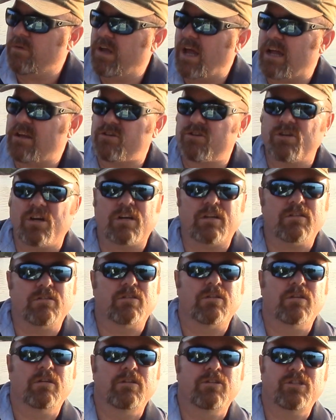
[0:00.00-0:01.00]
got
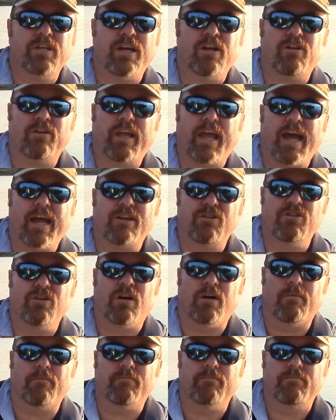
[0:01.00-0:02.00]
Chuck's Channel Cat
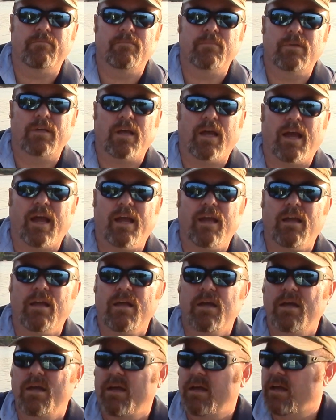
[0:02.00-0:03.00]
Chum, okay?
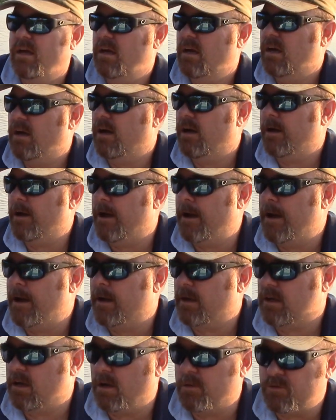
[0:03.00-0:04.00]

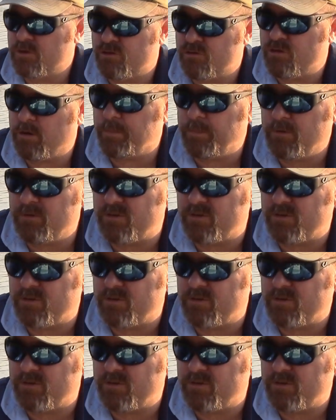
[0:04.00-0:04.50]
Comes triple